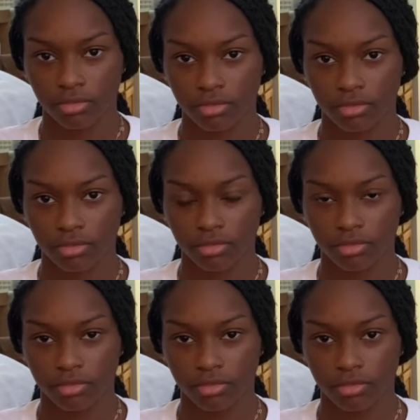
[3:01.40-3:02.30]

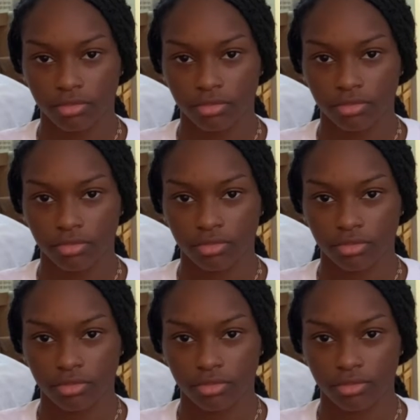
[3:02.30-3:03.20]

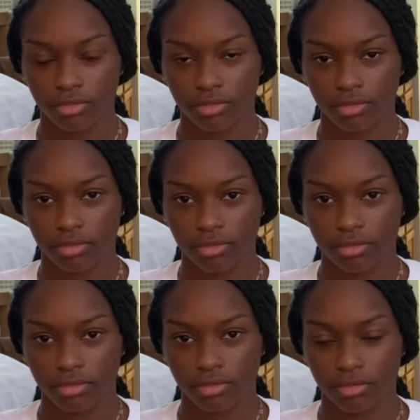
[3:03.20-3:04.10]

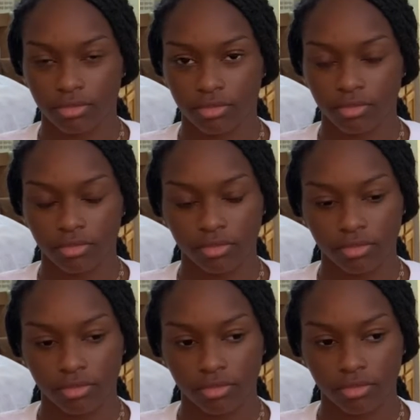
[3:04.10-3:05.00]

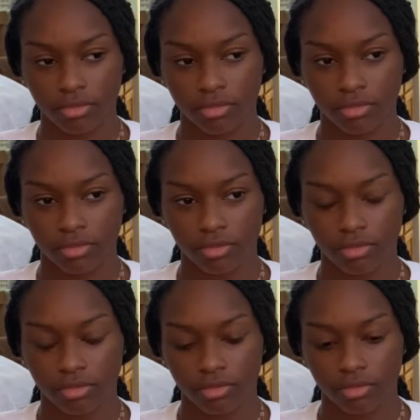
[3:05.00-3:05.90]

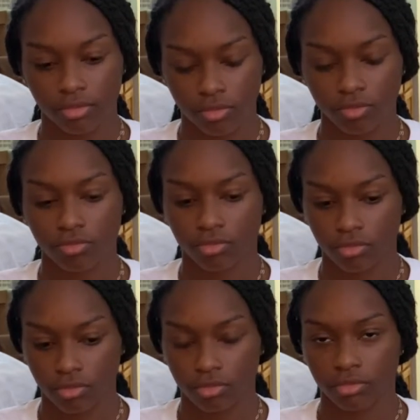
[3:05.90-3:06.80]

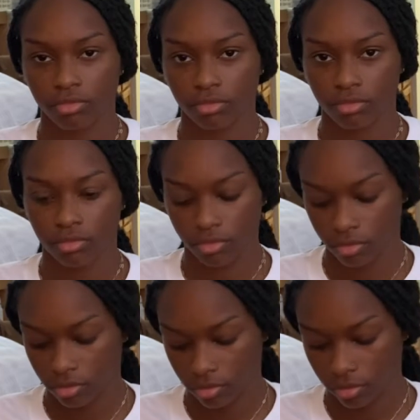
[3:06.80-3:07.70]

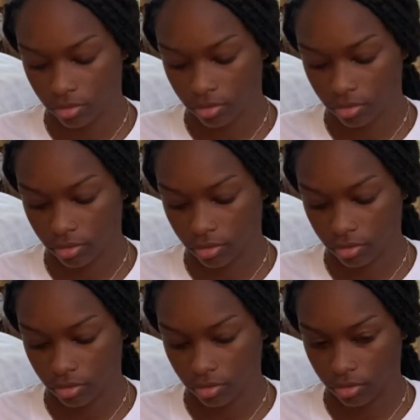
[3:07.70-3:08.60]

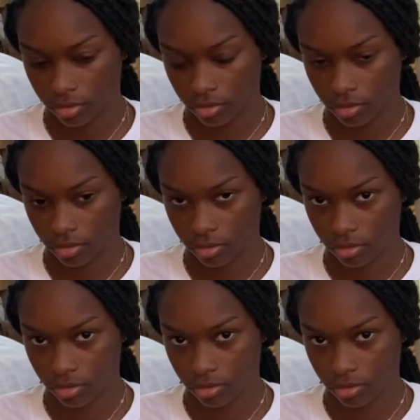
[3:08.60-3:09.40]
This person isn't speaking.